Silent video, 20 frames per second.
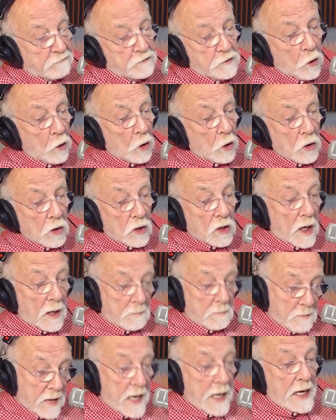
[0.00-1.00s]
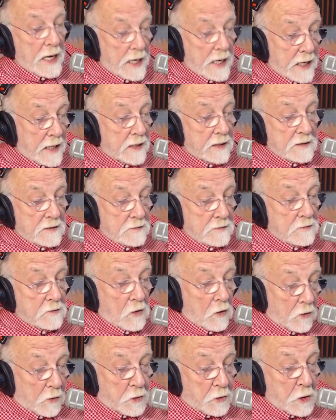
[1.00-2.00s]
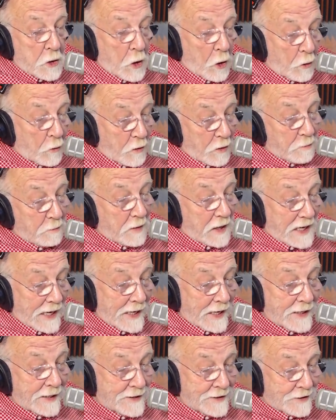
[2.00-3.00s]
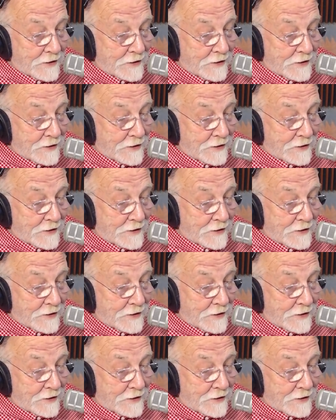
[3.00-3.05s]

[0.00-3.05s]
you're a man or know a man,